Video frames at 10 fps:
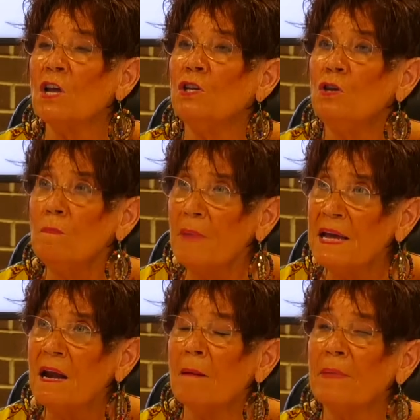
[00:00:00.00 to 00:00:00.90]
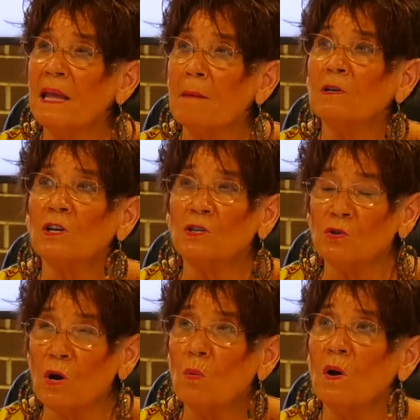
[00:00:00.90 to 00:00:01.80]
You may not be able to
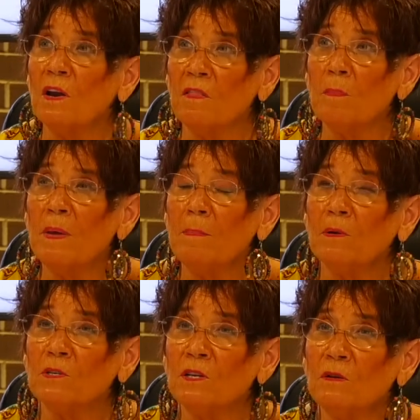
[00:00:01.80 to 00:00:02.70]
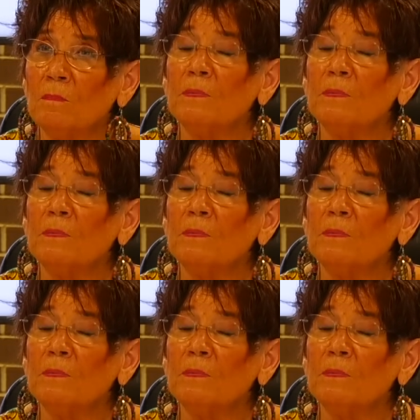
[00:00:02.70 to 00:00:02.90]
control what other people do,